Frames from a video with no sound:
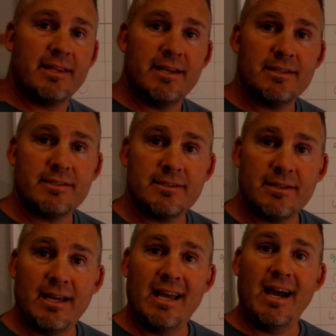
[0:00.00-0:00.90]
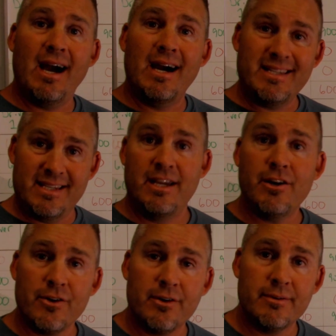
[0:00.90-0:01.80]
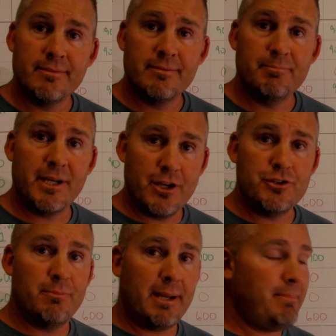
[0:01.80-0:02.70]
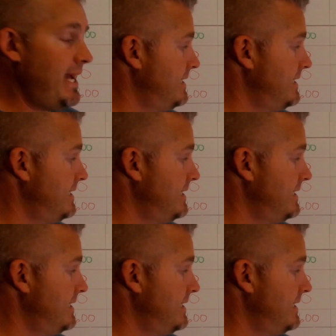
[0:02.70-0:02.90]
this a year because you make bad